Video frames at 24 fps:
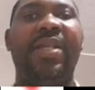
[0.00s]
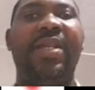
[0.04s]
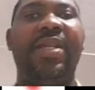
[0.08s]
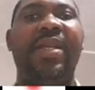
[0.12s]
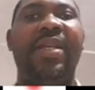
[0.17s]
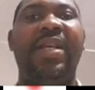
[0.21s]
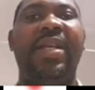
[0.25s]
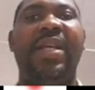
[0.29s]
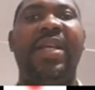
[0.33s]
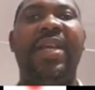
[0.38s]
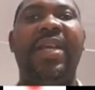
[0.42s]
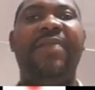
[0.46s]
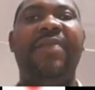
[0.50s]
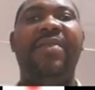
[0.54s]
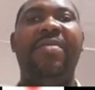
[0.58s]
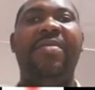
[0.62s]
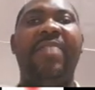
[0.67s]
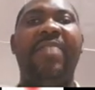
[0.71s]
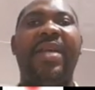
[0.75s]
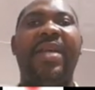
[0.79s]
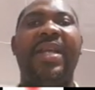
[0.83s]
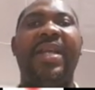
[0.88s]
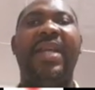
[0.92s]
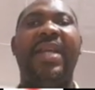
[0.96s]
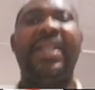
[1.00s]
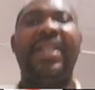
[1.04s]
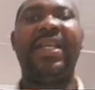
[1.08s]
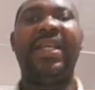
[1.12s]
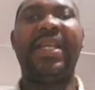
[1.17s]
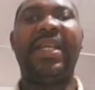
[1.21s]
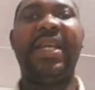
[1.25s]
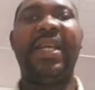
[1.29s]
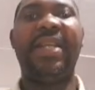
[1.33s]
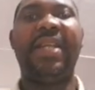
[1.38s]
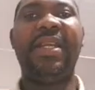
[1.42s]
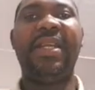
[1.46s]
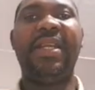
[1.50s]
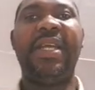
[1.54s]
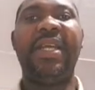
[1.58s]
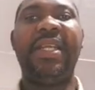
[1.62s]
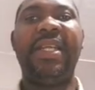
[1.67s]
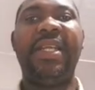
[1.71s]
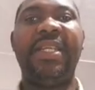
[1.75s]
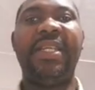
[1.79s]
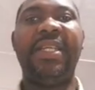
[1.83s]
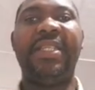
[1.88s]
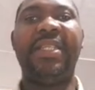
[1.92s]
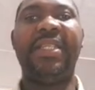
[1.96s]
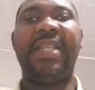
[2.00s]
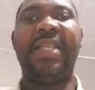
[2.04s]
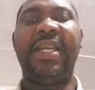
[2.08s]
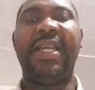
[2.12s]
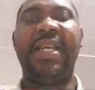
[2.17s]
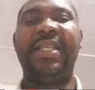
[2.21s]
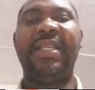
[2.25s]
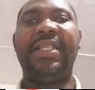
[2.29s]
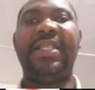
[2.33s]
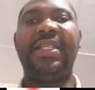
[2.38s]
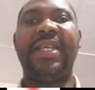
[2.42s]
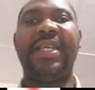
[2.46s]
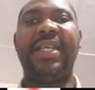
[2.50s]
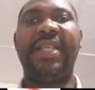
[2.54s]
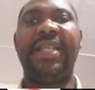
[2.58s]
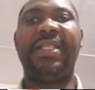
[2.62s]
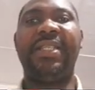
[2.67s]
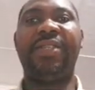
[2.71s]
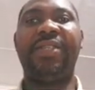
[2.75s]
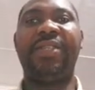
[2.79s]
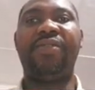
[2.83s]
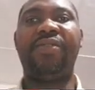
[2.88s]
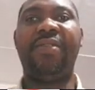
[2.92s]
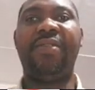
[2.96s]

If the mechanical energy at this height is 12